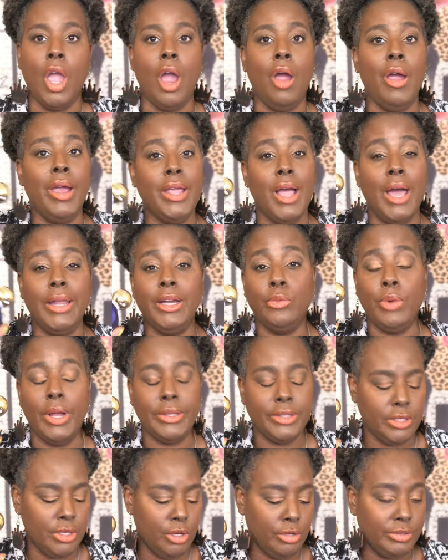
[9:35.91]
Oh, All right, I didn't
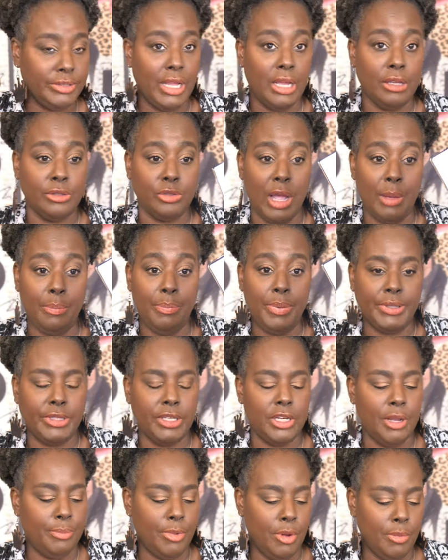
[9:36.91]
write the notes down, so I picked
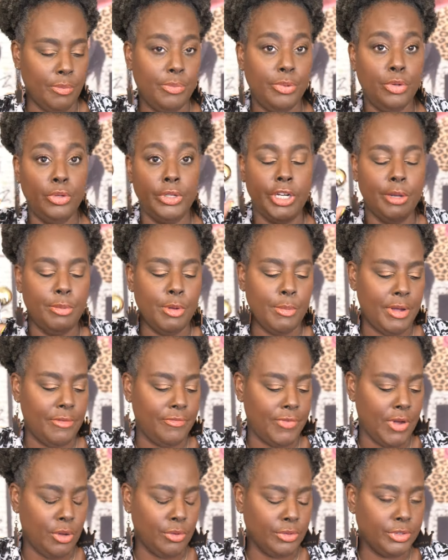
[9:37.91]
it up, pulled it up on my
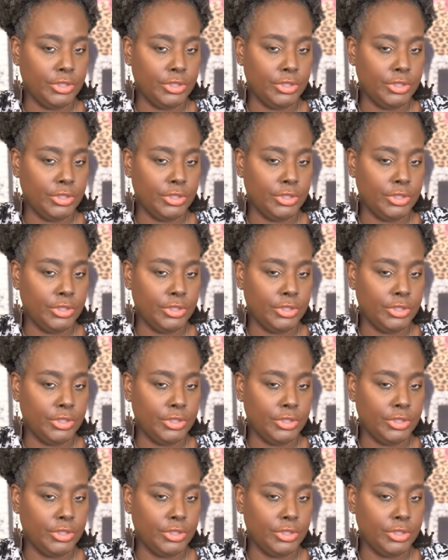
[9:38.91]
phone.